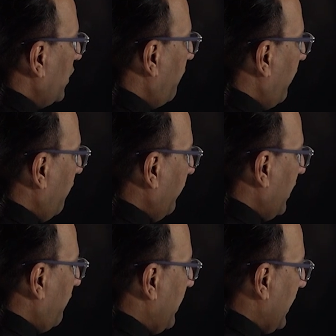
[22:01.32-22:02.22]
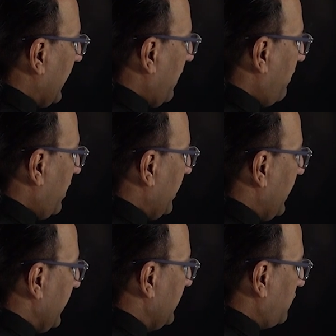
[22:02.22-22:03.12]
of inferior vena cava
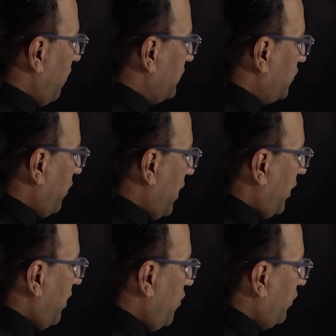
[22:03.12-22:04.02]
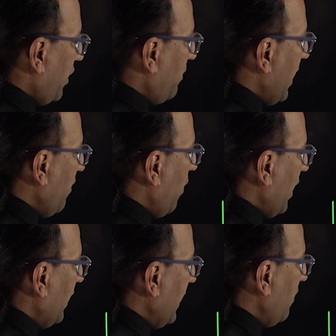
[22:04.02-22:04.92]
is also contributed by
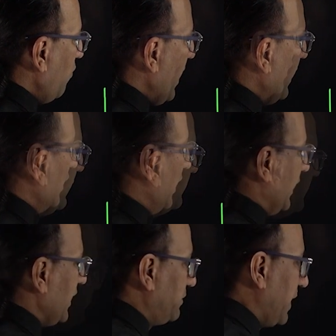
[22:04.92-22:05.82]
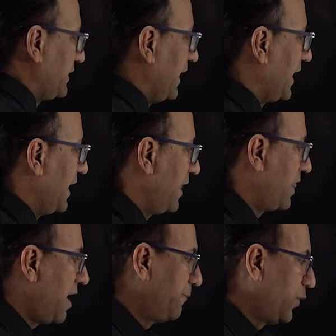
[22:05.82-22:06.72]
vitelline vein. It is basically
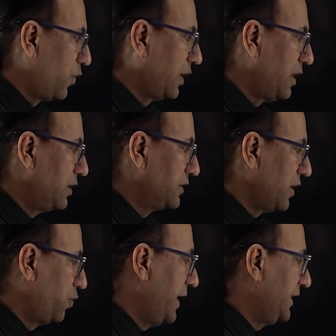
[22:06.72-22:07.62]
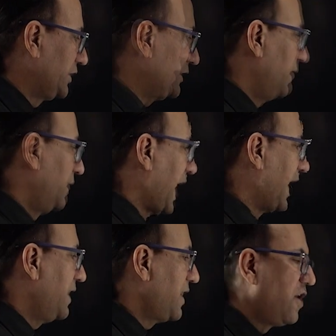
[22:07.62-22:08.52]
the portal circulation
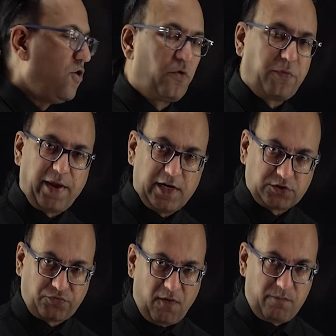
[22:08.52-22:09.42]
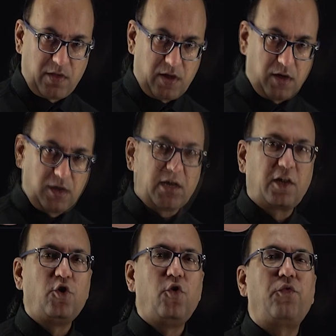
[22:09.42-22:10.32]
carrying the nutrients from the gut
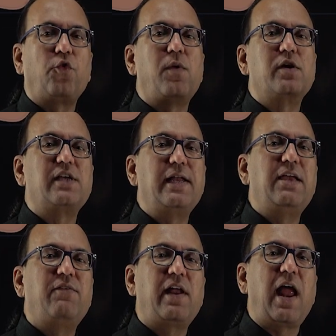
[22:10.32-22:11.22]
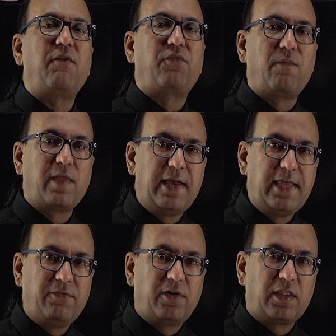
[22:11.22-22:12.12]
tube towards the liver, and from the
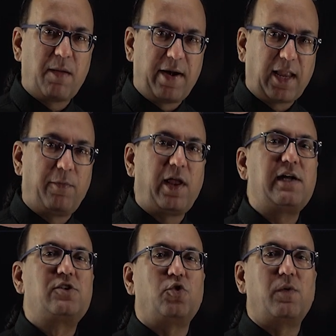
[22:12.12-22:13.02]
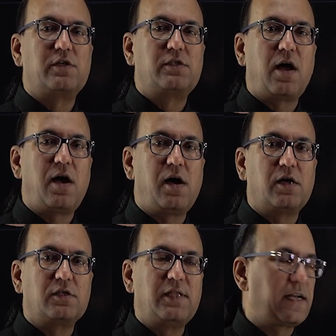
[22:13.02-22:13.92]
liver the metabolites towards the
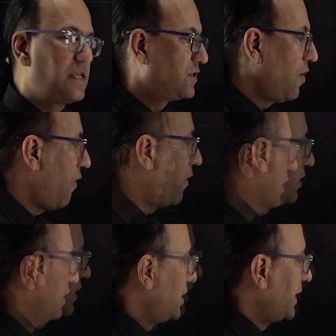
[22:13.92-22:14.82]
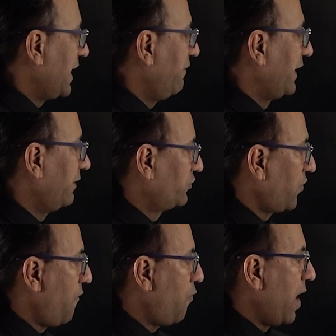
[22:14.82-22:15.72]
heart. That is all the derivatives
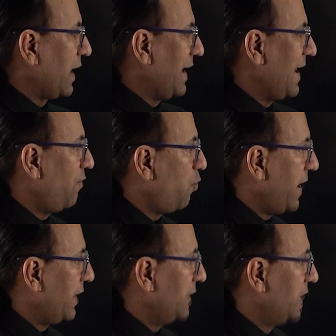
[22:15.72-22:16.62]
from vitelline vein.